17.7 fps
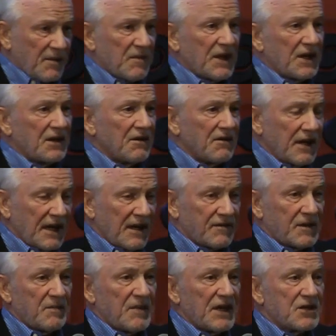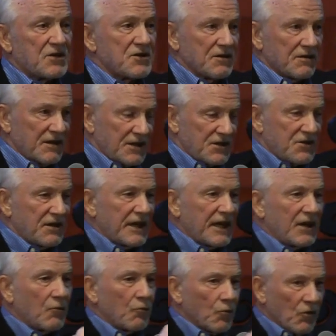I mean you have to make sure that you
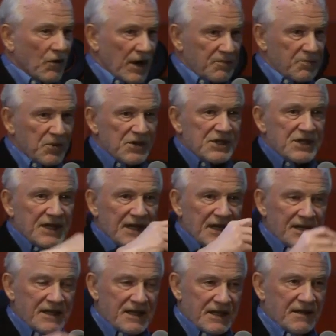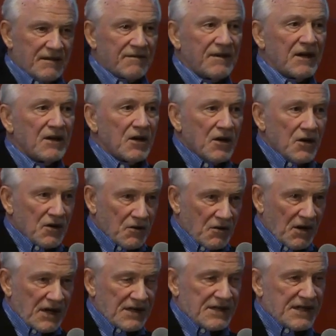get a representative
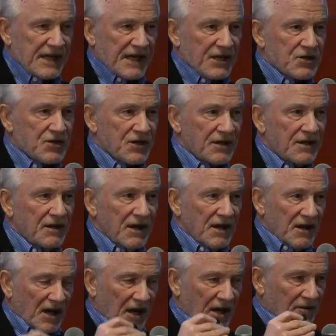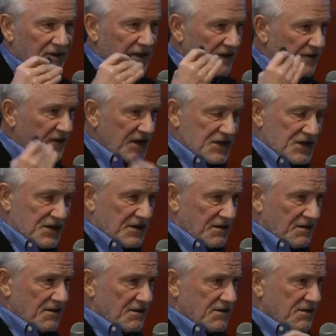cross-section of the
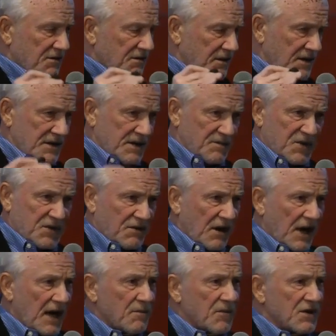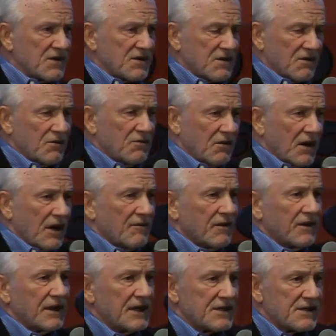visitors or the subscribers or
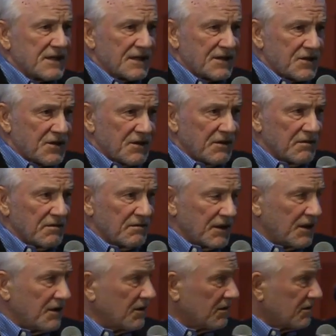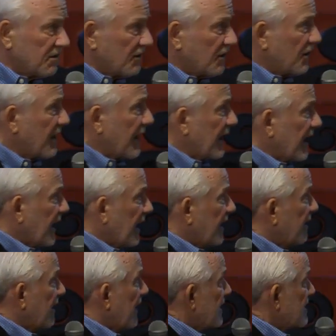whoever it is that you're looking
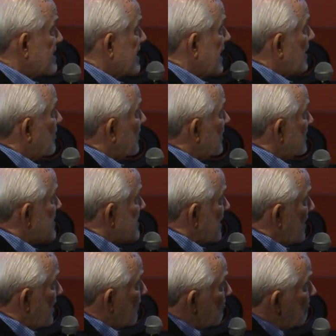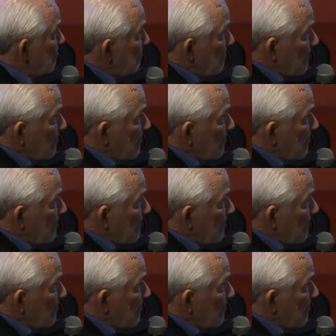at in that sample. So